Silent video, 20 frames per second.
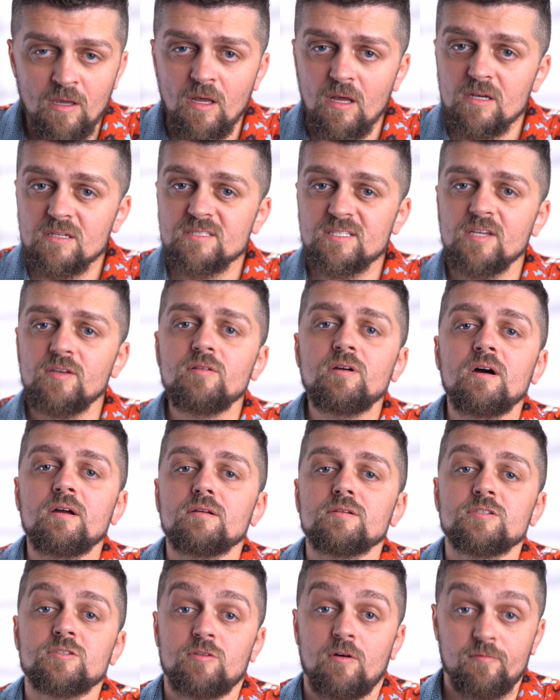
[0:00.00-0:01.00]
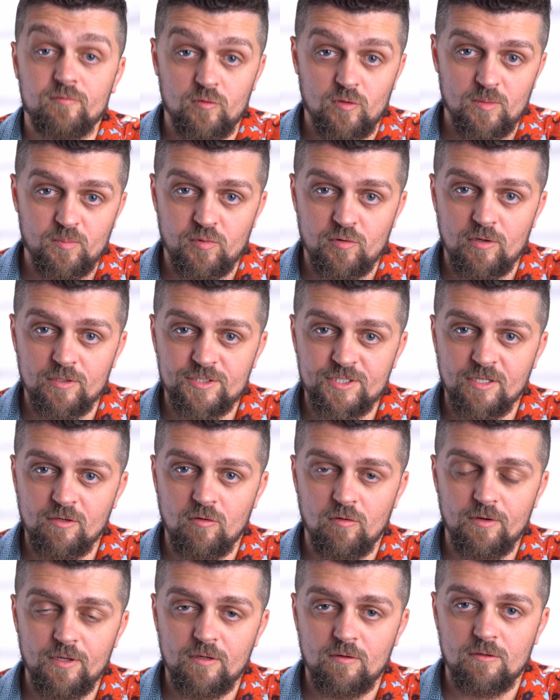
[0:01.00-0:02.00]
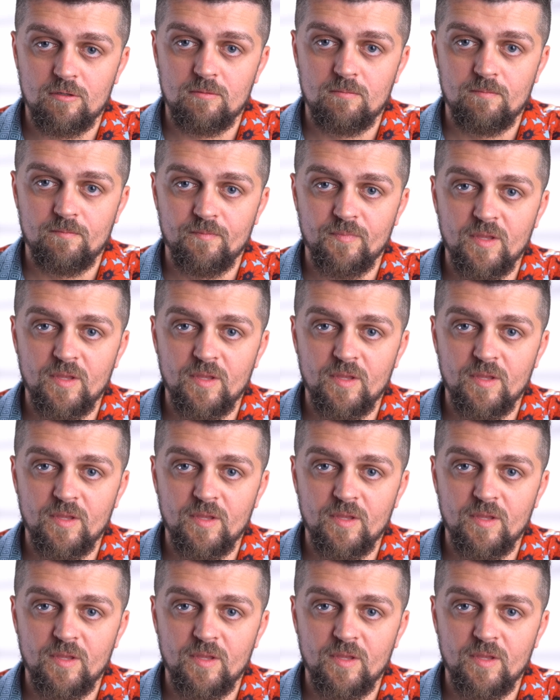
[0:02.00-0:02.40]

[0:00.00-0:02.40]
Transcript: Say you got a software project going on.